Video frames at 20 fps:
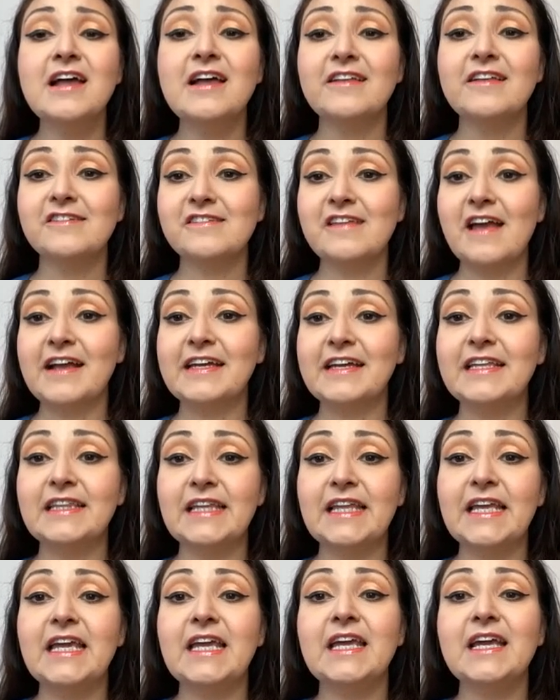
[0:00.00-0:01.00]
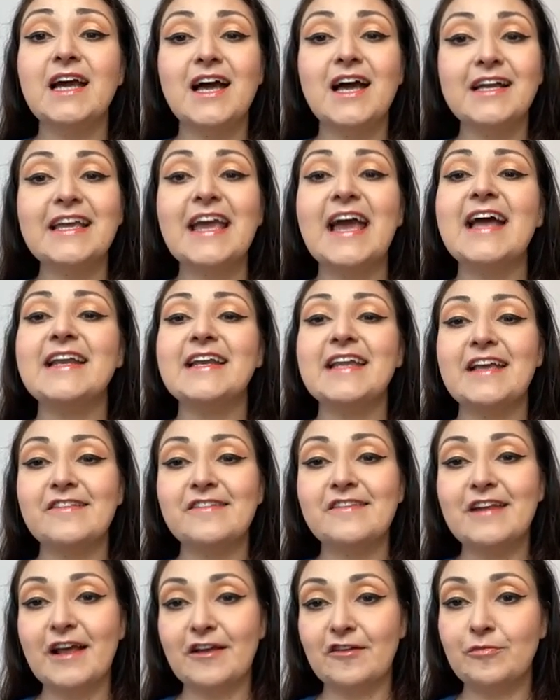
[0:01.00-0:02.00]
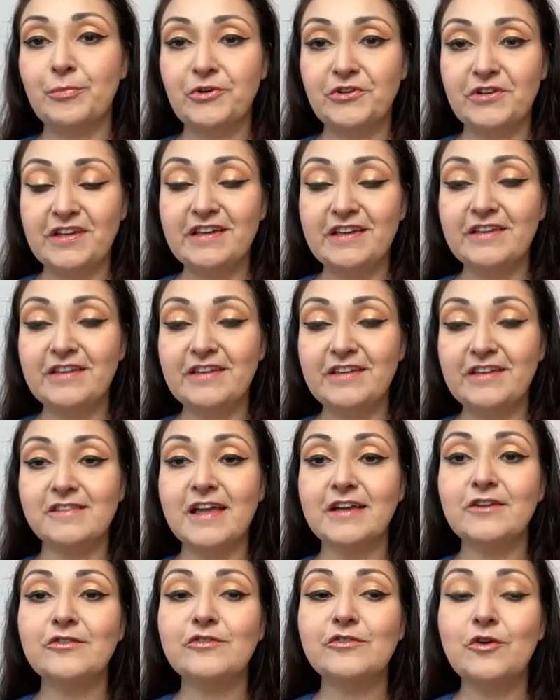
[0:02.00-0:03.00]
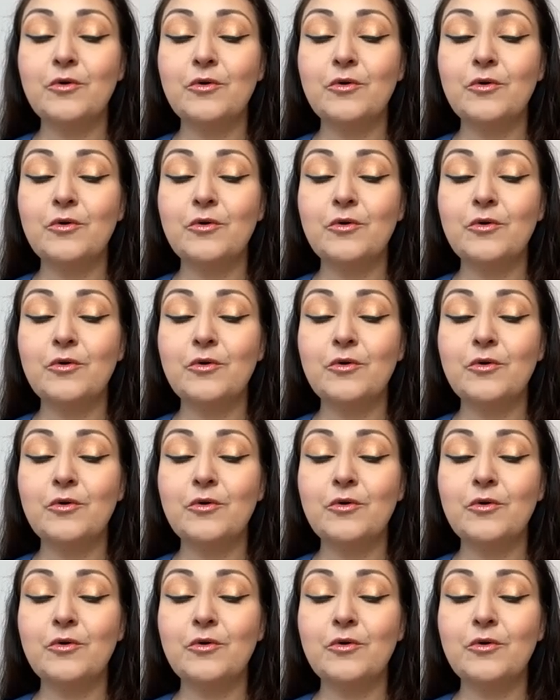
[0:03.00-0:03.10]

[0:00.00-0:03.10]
Secondly, again, it's an expertise thing.